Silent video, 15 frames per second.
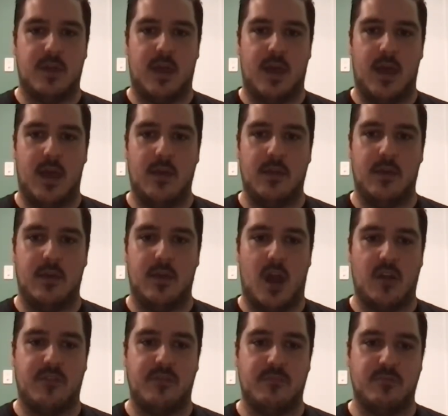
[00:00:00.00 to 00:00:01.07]
the
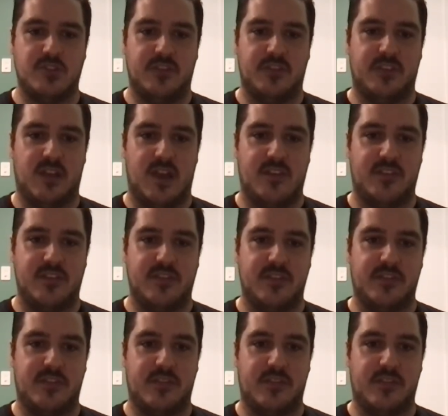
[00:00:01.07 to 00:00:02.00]
artisan producer license.